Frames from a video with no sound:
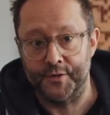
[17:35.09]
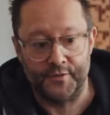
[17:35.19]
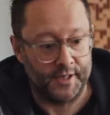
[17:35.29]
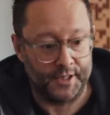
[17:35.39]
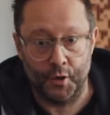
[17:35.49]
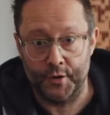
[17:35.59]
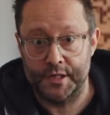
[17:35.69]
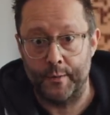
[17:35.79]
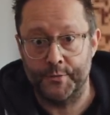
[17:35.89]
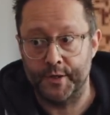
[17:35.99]
So this is like
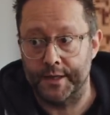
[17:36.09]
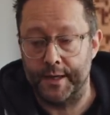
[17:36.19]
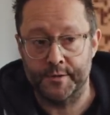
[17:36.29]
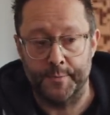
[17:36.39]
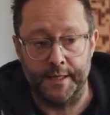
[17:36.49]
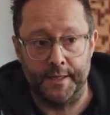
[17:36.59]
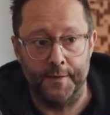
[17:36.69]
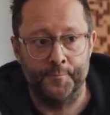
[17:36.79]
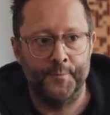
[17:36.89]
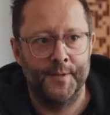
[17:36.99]
cost no object loudspeaker.